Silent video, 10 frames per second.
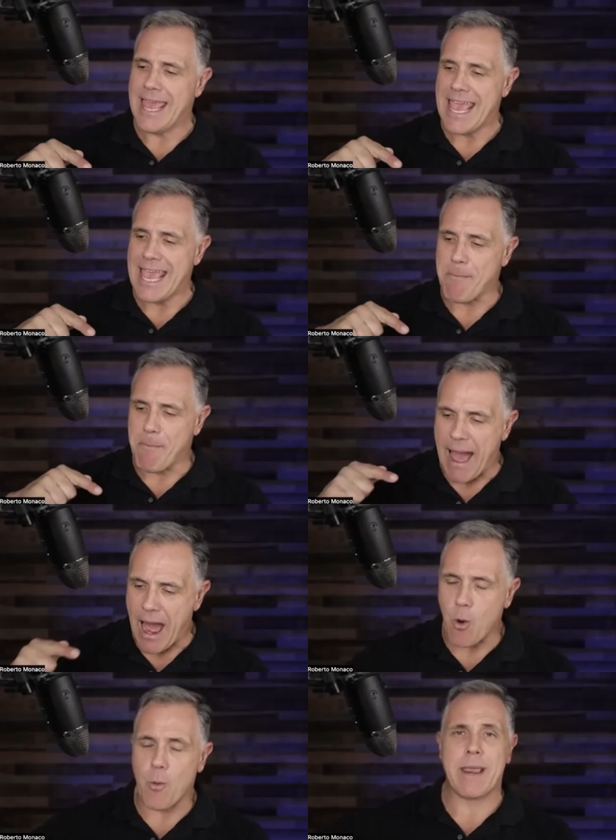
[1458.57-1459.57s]

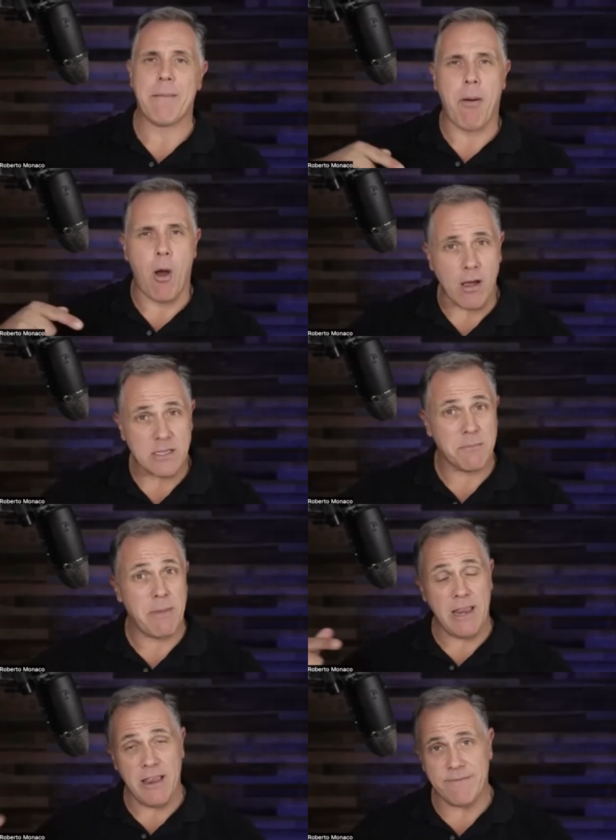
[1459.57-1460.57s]
empowering positive
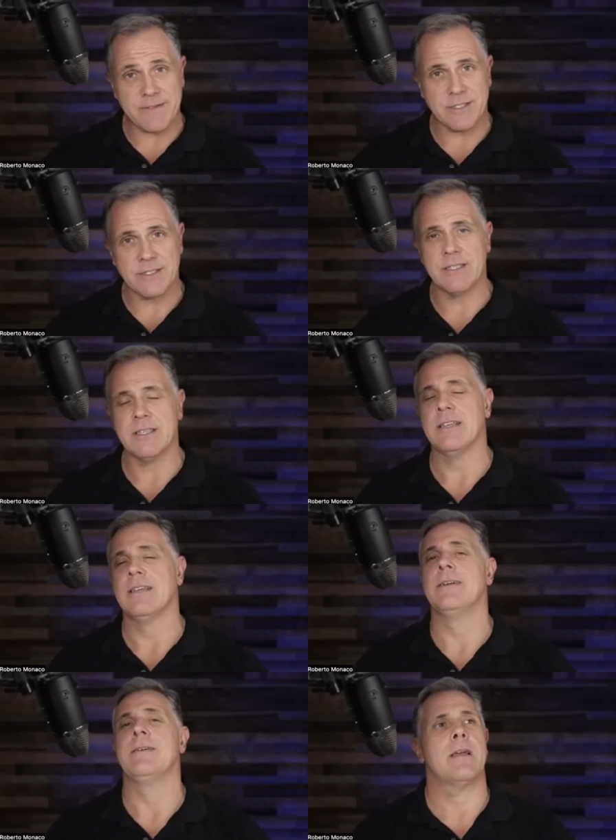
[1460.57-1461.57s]
beliefs.
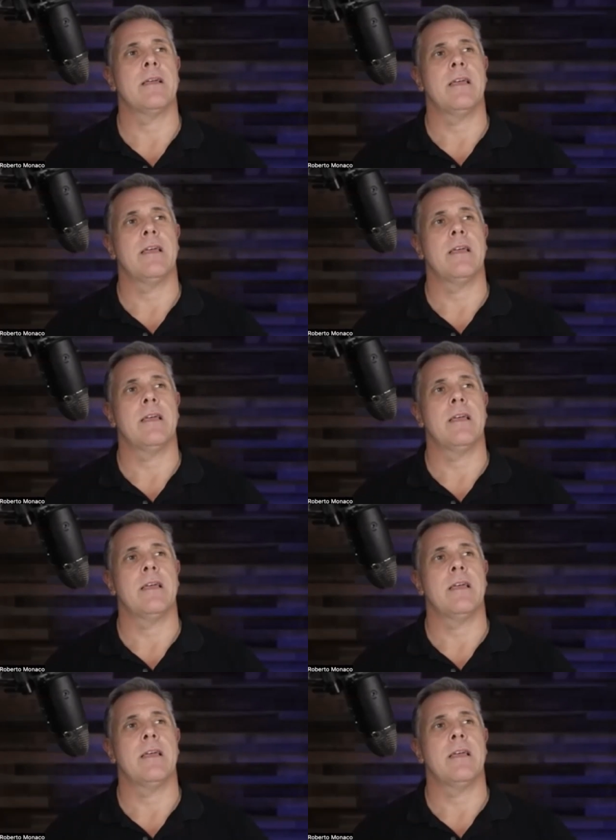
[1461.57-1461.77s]
Mm-hmm.